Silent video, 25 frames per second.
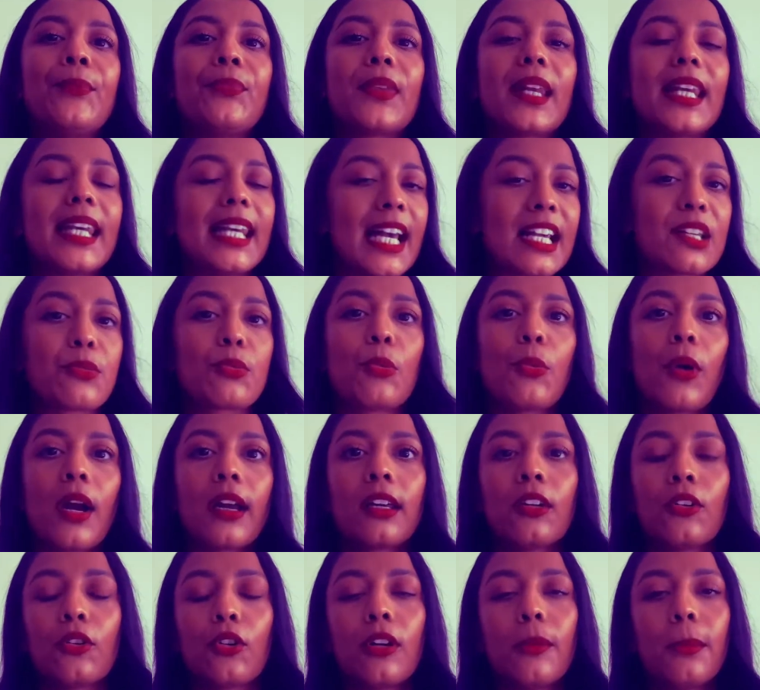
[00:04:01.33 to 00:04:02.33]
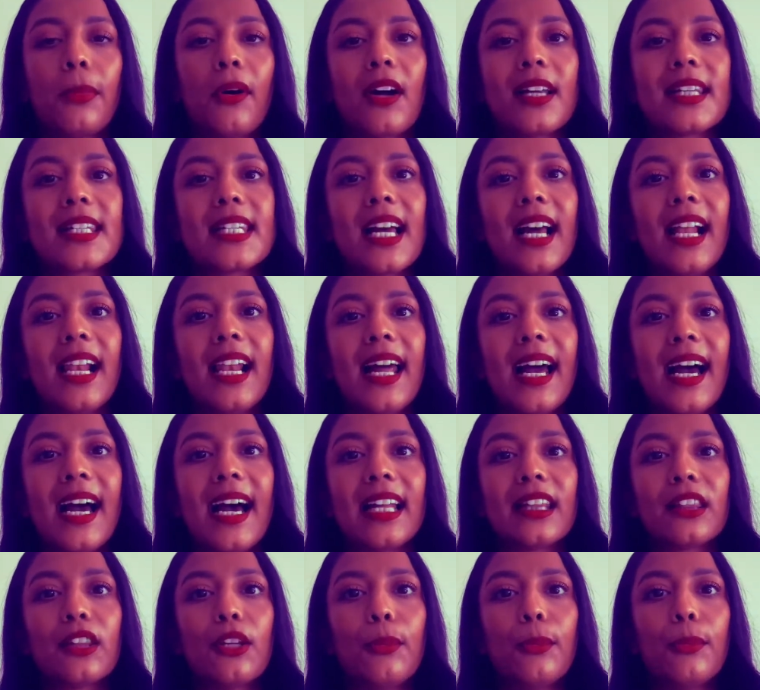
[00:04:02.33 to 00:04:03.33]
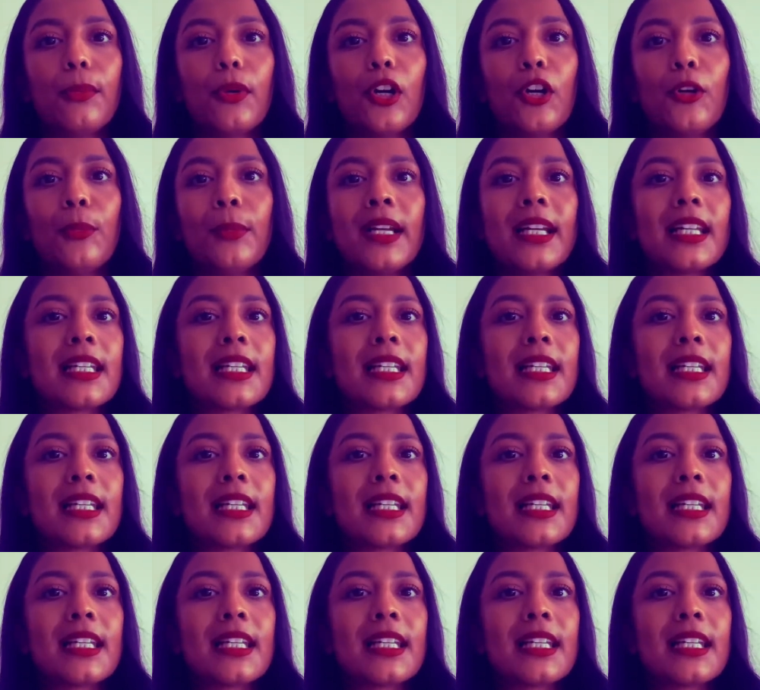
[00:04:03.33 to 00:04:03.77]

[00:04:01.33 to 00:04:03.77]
Yes, we're working on a buy-to-let at the moment.